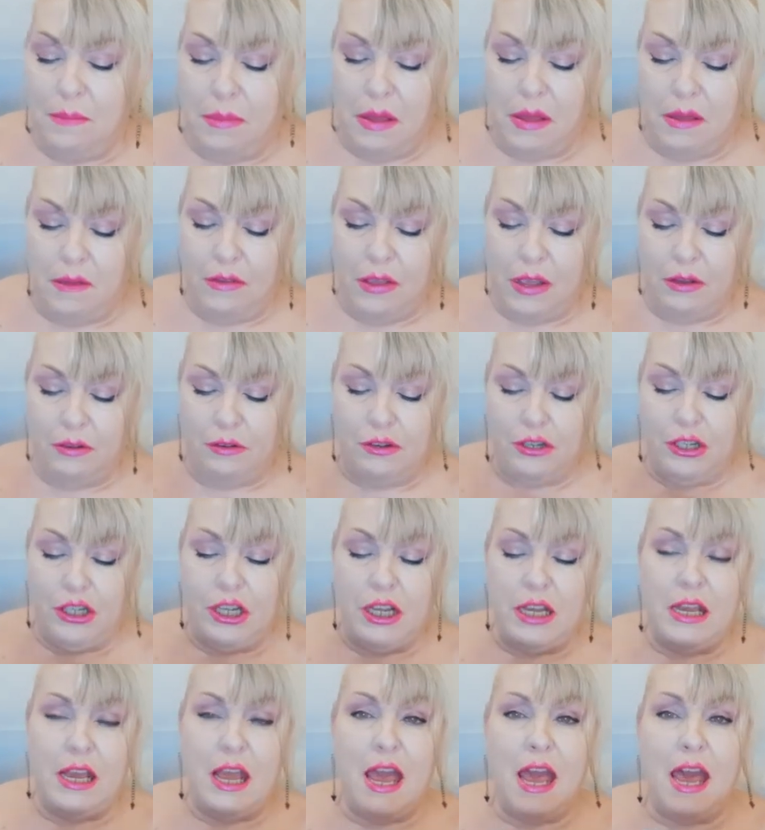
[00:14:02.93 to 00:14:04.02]
of
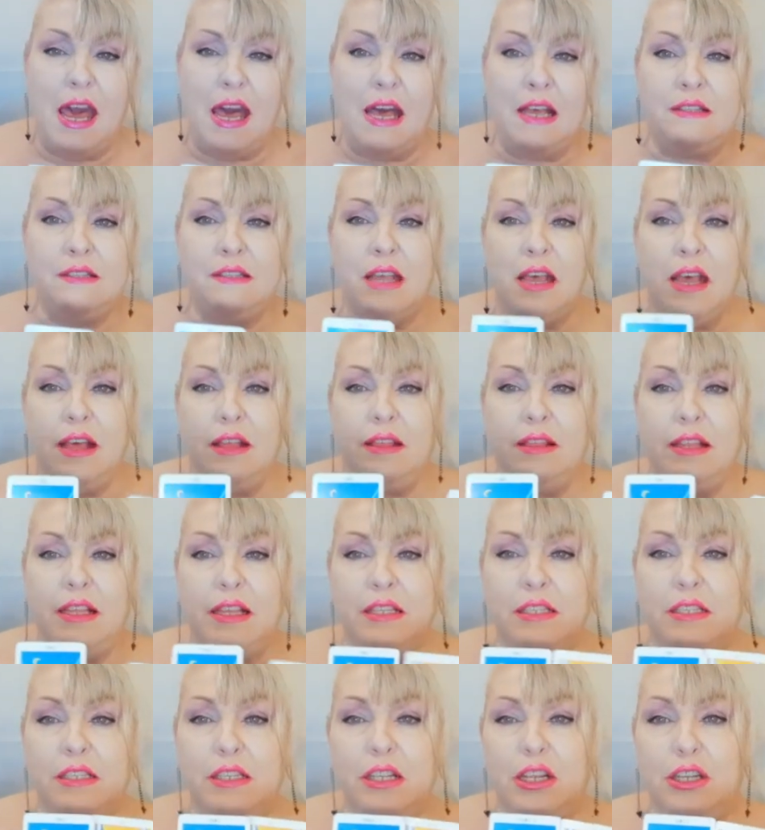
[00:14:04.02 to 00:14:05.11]
energy as
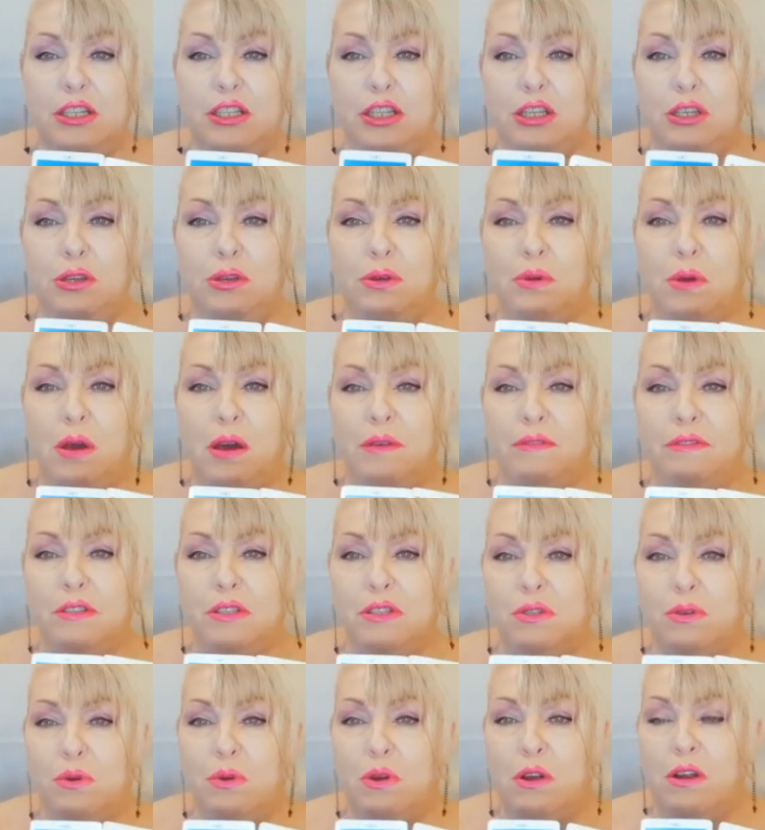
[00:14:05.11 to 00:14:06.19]
this Two of
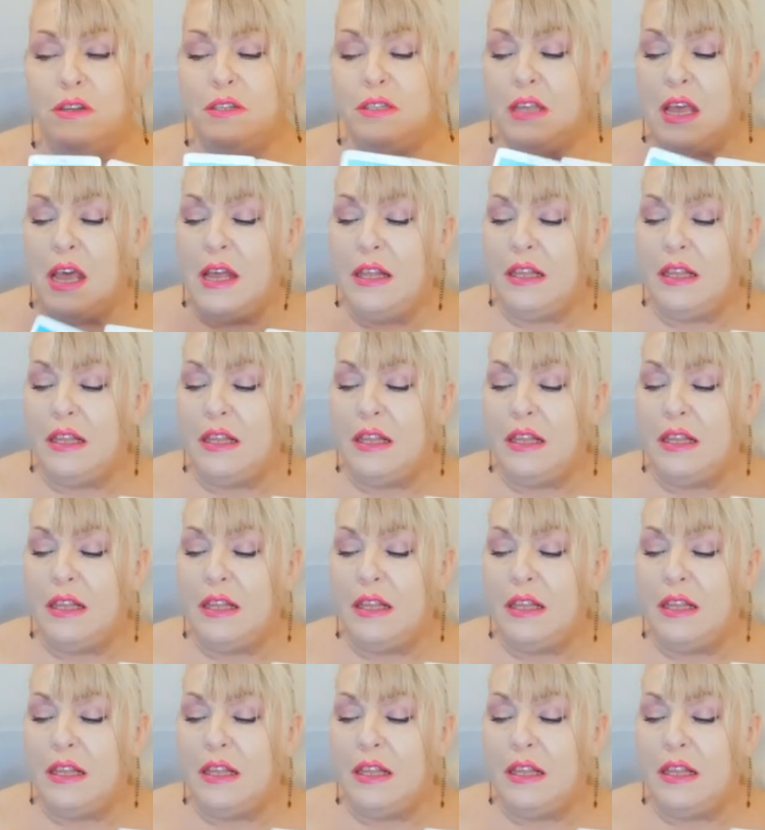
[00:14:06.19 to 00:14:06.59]
Swords.